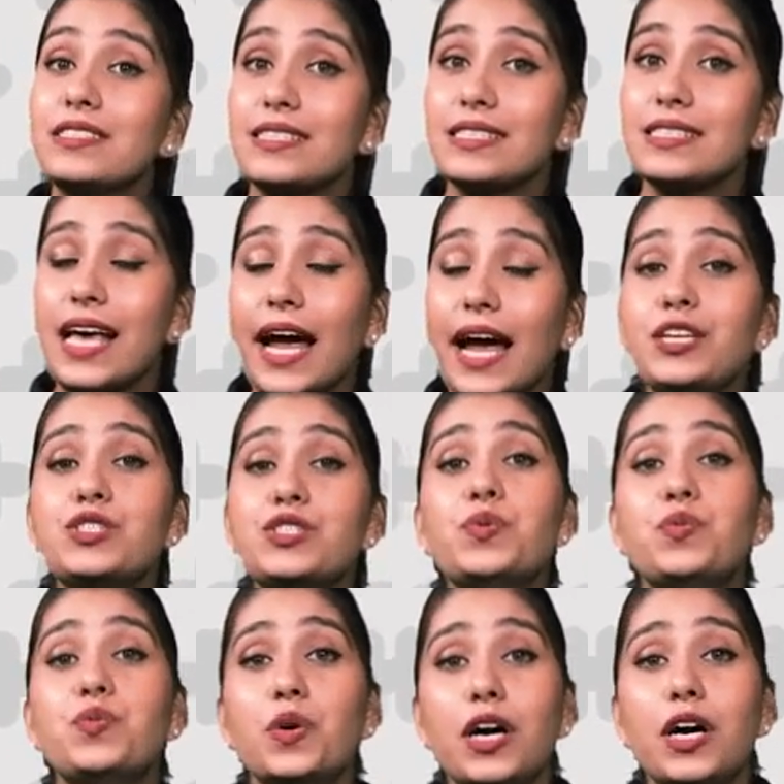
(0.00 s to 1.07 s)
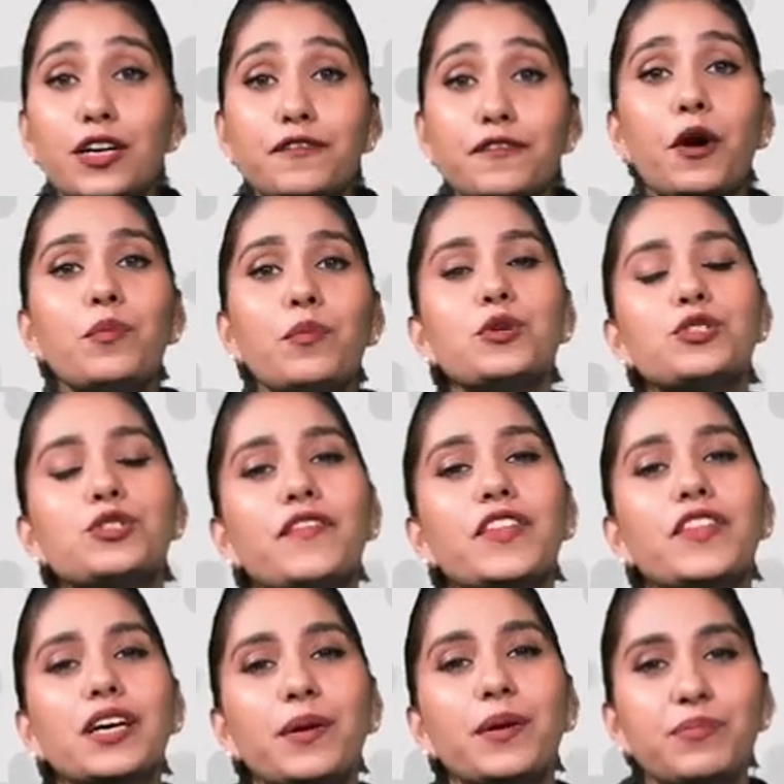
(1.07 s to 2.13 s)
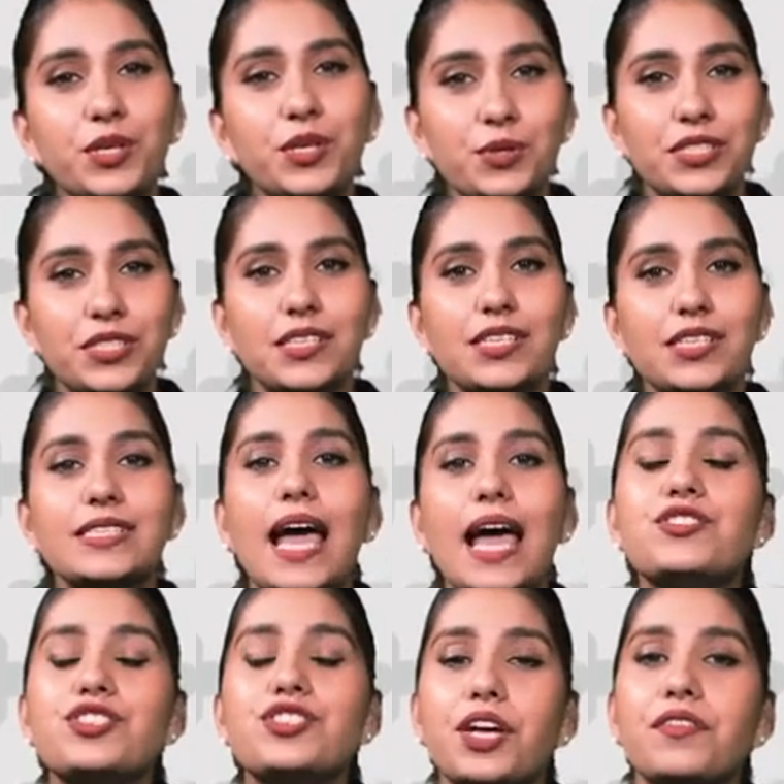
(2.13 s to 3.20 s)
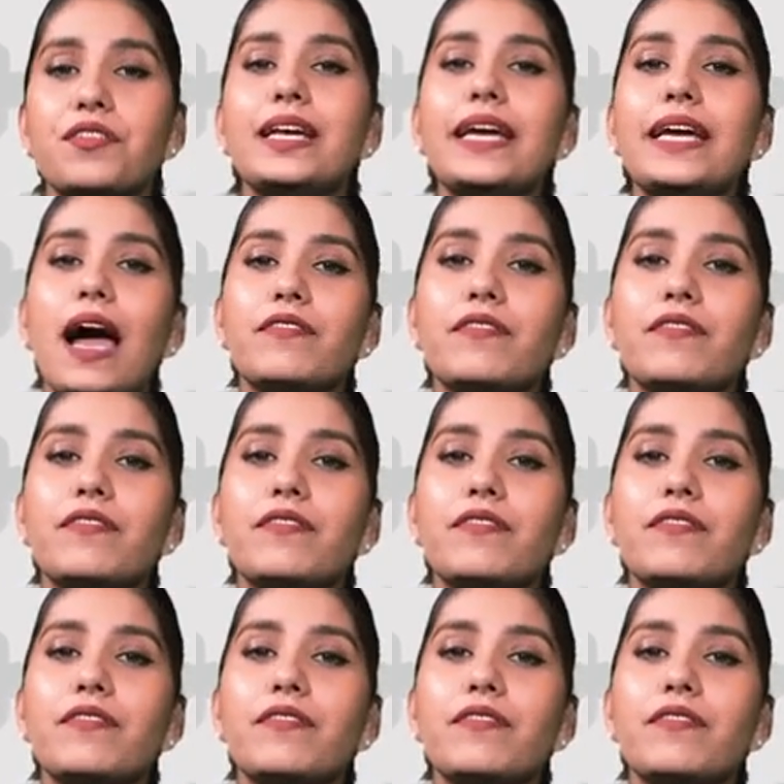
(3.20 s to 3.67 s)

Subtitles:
designed to work for most of the computers and generally have a